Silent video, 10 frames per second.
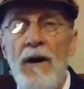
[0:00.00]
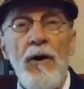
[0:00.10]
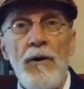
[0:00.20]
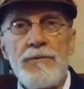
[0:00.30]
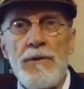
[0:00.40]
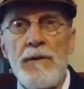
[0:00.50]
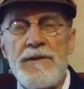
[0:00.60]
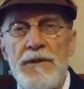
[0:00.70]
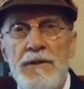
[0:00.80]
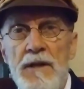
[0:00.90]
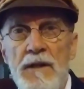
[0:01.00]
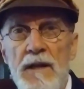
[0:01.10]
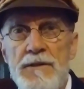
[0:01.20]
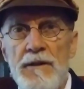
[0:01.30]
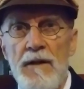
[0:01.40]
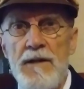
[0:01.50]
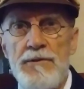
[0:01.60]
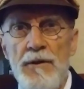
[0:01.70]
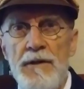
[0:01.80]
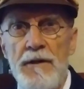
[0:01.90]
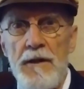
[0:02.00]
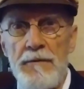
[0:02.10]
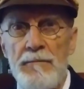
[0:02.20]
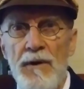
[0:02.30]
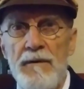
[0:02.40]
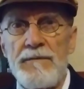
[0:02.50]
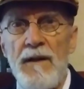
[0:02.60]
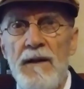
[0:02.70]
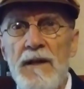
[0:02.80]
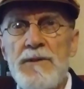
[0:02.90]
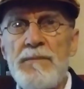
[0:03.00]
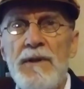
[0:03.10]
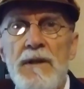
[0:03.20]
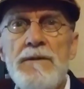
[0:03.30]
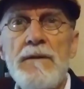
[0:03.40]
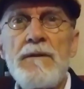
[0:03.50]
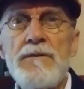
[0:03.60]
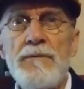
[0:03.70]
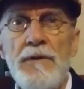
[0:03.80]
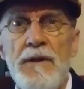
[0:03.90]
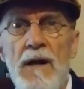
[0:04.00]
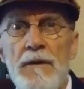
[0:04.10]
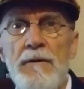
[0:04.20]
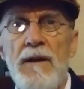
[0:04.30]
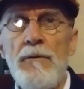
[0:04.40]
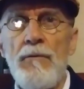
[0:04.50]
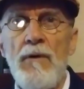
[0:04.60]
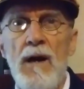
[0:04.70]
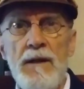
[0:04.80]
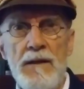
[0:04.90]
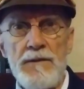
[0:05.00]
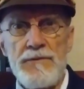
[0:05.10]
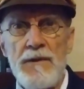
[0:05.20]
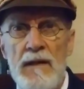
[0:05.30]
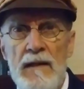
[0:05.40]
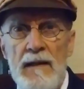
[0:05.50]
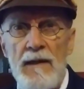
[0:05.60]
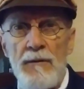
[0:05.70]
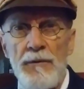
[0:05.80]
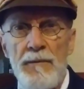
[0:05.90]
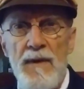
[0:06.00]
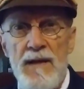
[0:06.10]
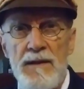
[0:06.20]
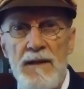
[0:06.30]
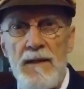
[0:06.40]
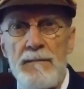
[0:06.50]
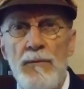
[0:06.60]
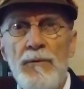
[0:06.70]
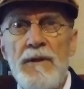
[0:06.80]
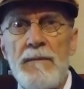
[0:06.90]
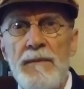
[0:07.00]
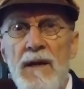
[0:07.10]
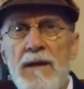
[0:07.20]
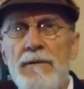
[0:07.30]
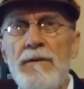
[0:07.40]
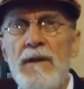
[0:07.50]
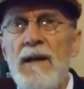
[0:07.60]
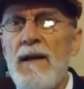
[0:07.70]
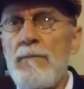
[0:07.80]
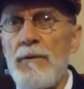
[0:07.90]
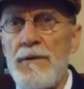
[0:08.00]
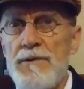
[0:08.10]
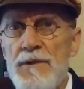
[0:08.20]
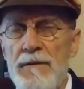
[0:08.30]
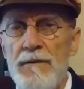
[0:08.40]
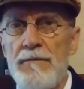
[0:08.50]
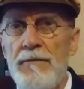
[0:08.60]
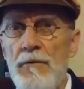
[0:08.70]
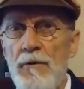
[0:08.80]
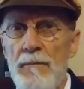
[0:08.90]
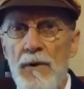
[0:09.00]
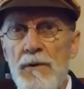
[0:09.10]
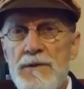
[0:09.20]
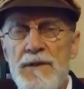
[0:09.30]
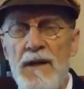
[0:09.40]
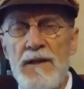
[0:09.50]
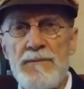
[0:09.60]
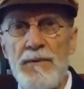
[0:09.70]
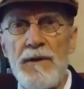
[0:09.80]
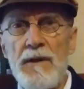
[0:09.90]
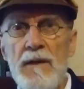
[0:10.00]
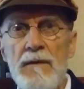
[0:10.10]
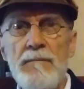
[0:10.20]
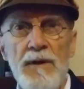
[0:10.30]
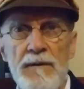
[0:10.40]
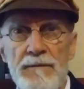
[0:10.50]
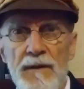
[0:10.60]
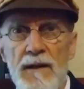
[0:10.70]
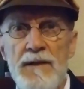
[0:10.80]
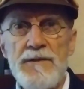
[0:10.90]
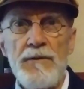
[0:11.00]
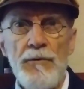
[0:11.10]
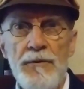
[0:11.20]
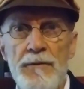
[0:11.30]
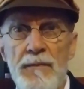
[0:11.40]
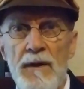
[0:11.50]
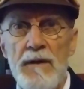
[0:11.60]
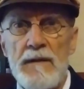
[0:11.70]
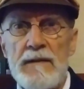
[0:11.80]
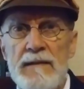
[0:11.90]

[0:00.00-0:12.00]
Also, as a teenager, I joined another butterfly expedition to the Colorado Rockies with a man named William Henry Edwards, the foremost expert in butterflies in North America